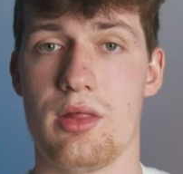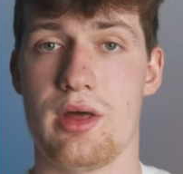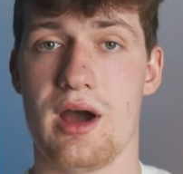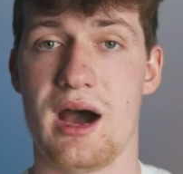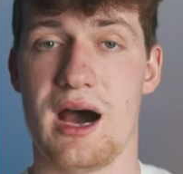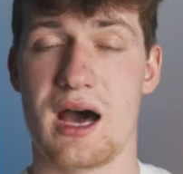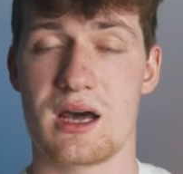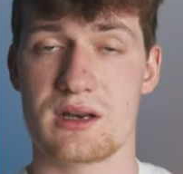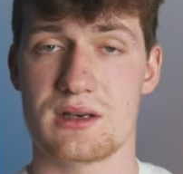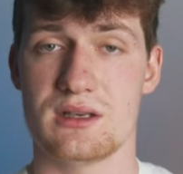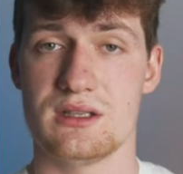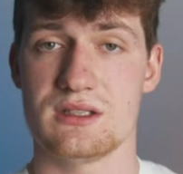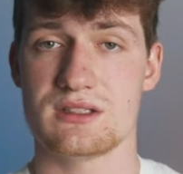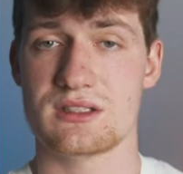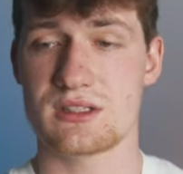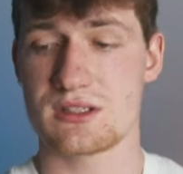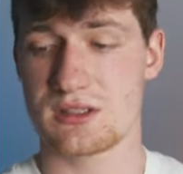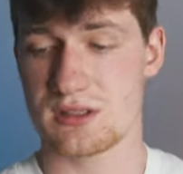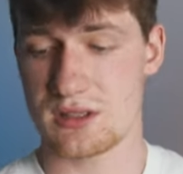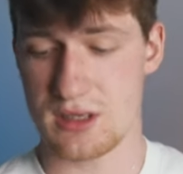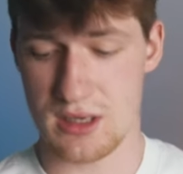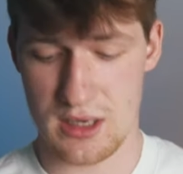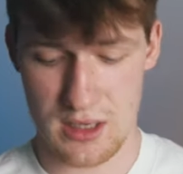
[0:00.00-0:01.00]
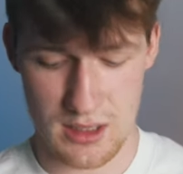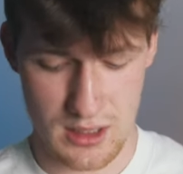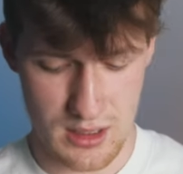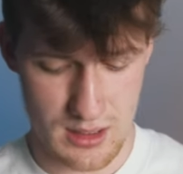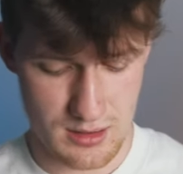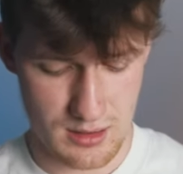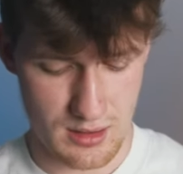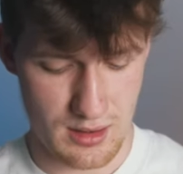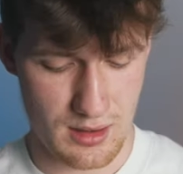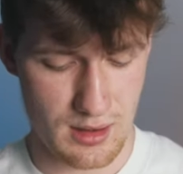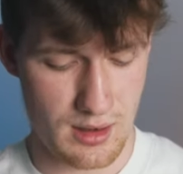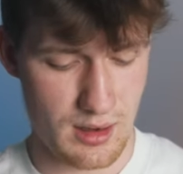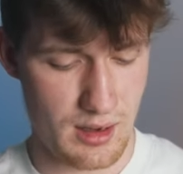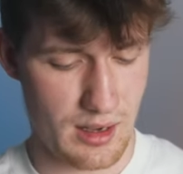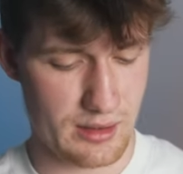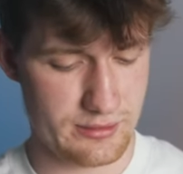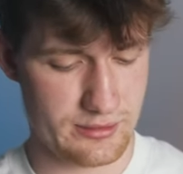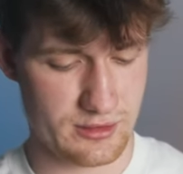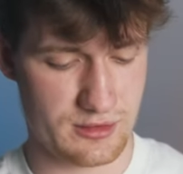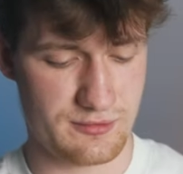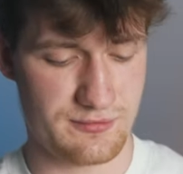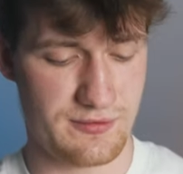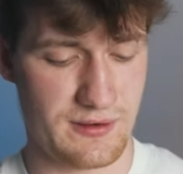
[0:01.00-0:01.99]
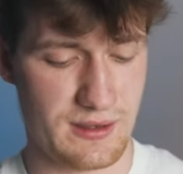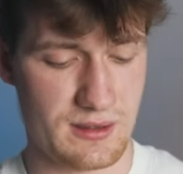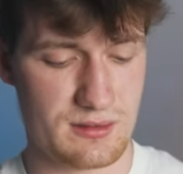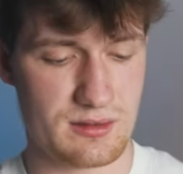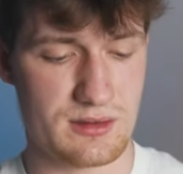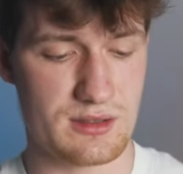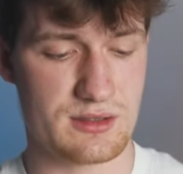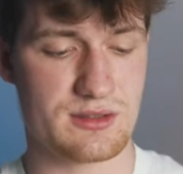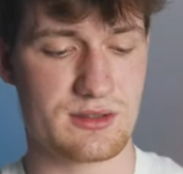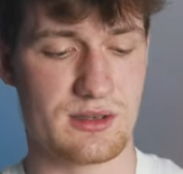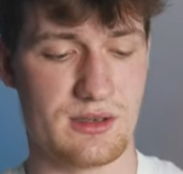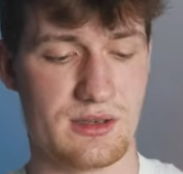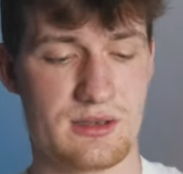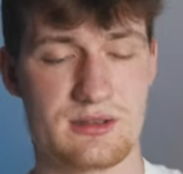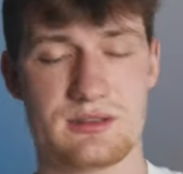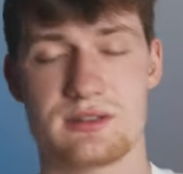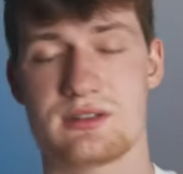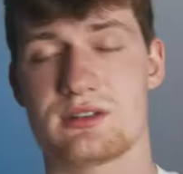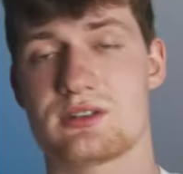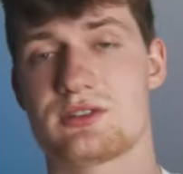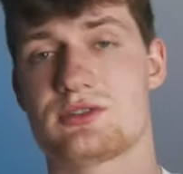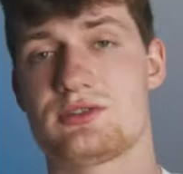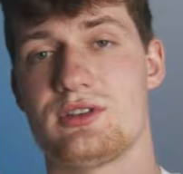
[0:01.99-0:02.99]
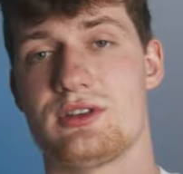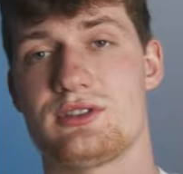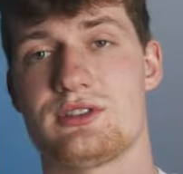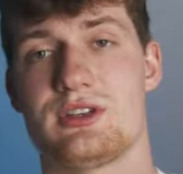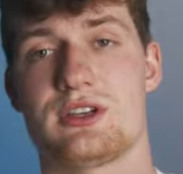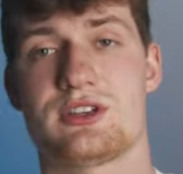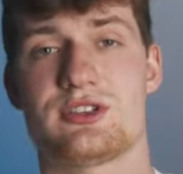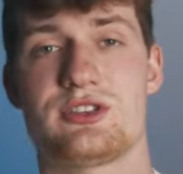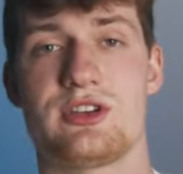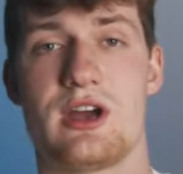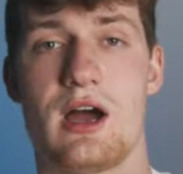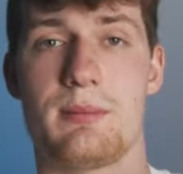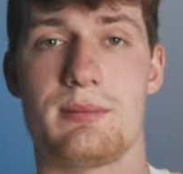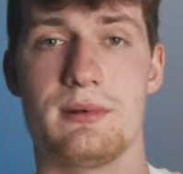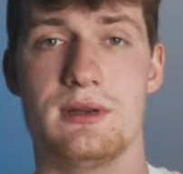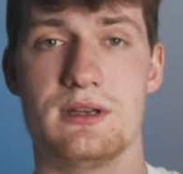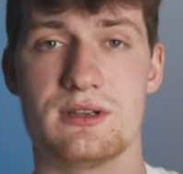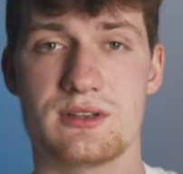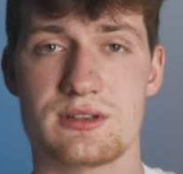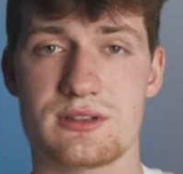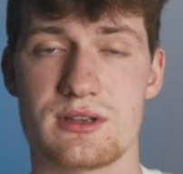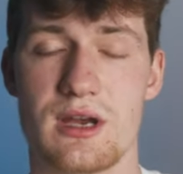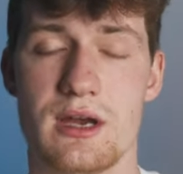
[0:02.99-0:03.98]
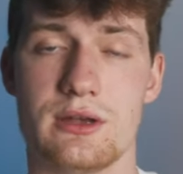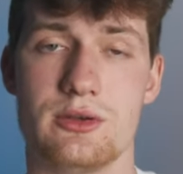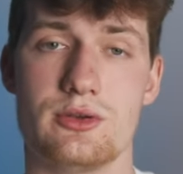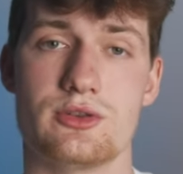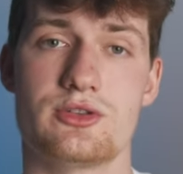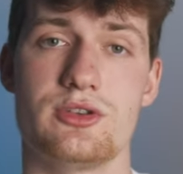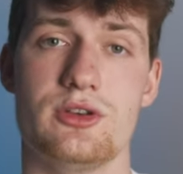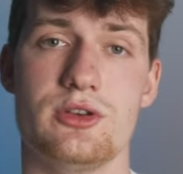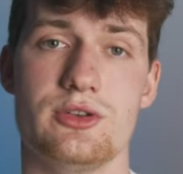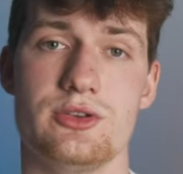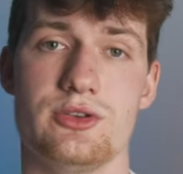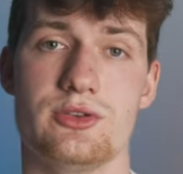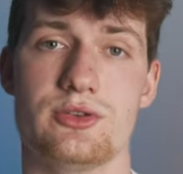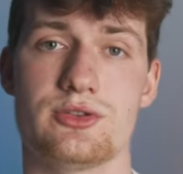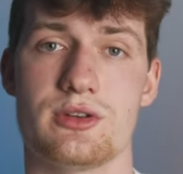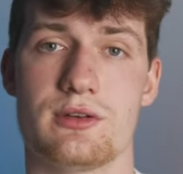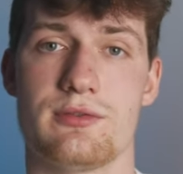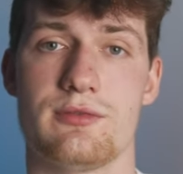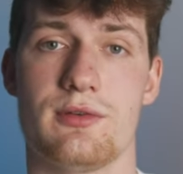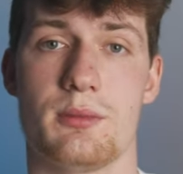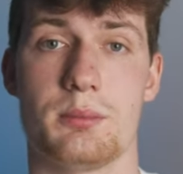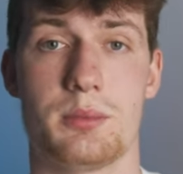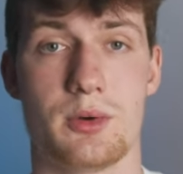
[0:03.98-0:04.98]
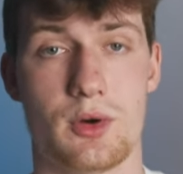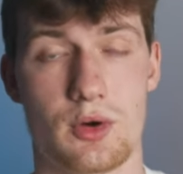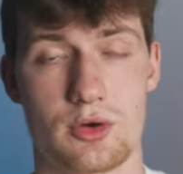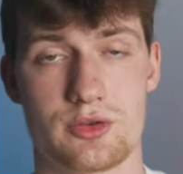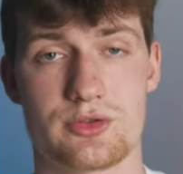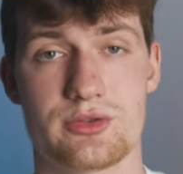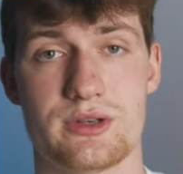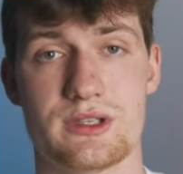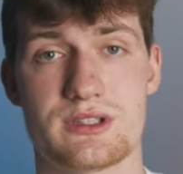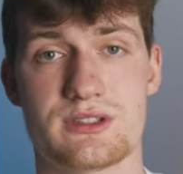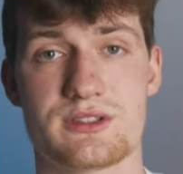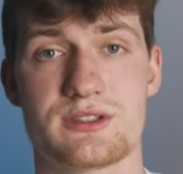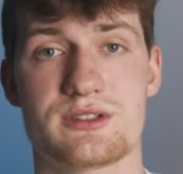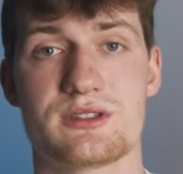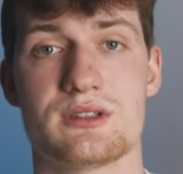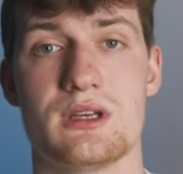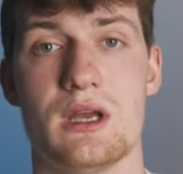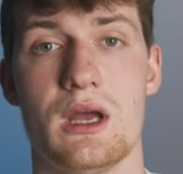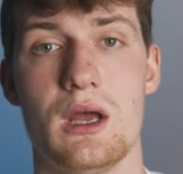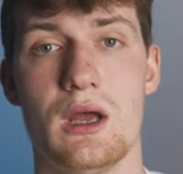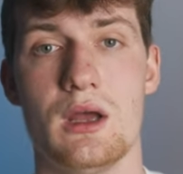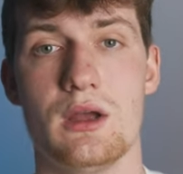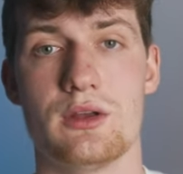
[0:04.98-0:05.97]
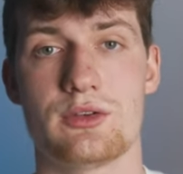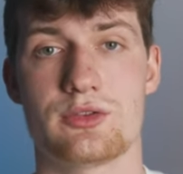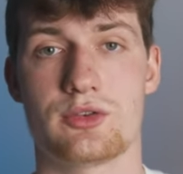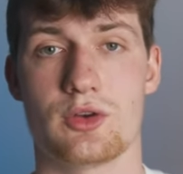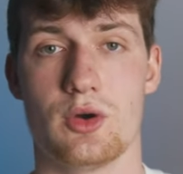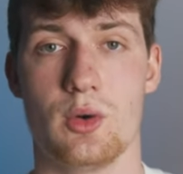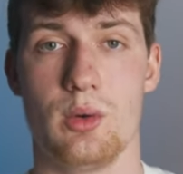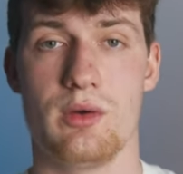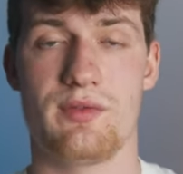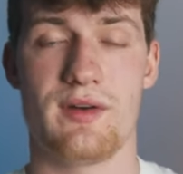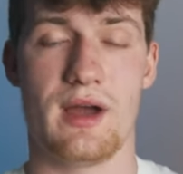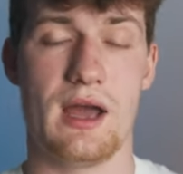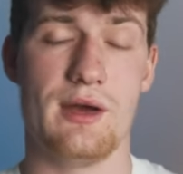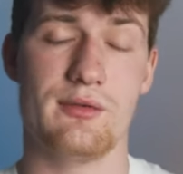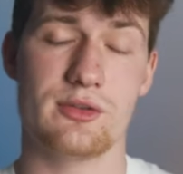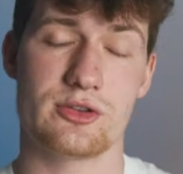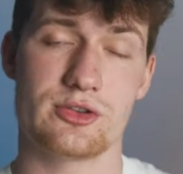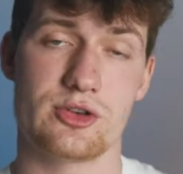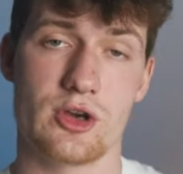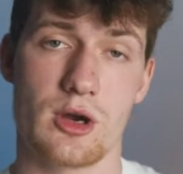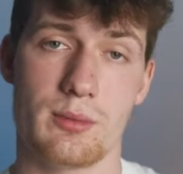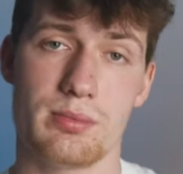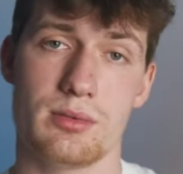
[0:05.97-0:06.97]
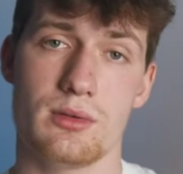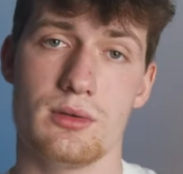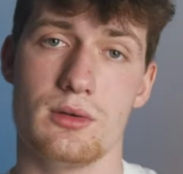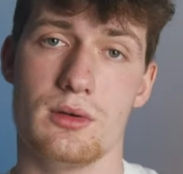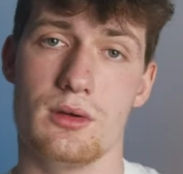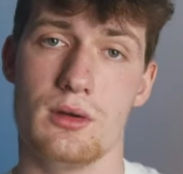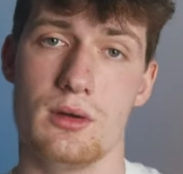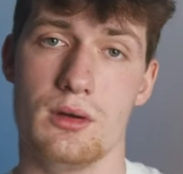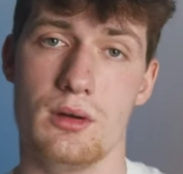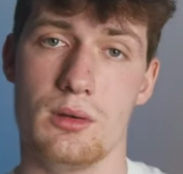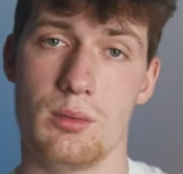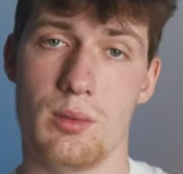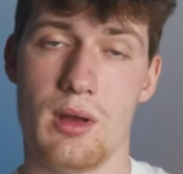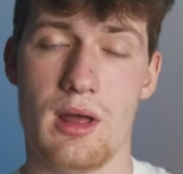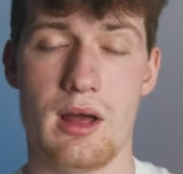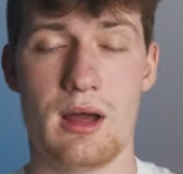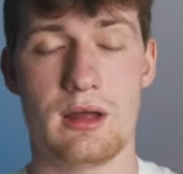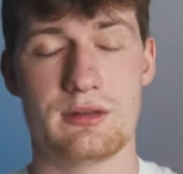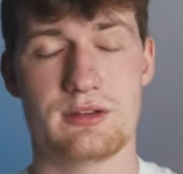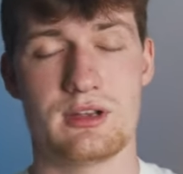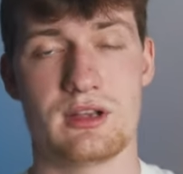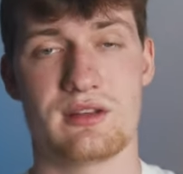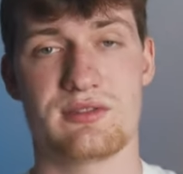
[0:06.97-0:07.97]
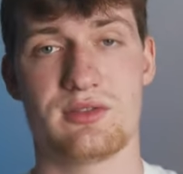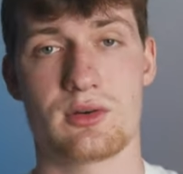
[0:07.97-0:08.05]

the art lens. And I just think this is such a sharp lens. I usually use it for portraits. So if I have a job where I take